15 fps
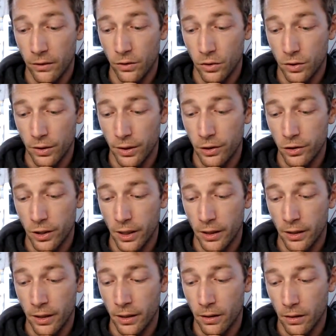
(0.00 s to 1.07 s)
I just
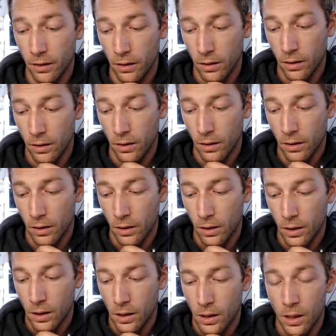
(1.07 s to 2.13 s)
screenshotted it.
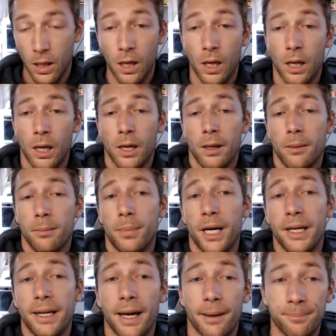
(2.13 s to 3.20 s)

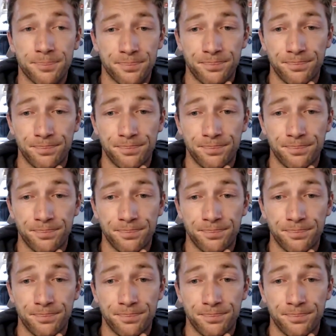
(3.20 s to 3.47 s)
But yeah.